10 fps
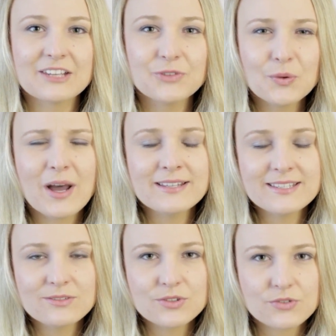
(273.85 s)
If you are
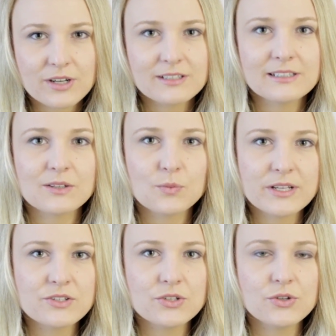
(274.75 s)
still struggling
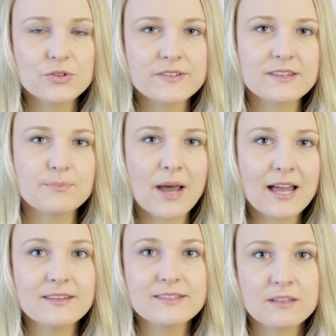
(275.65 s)
when to use the
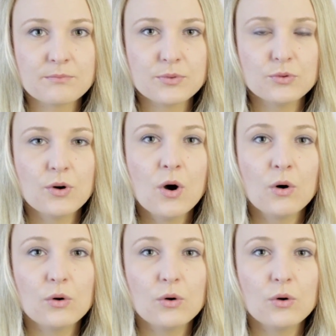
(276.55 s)
past simple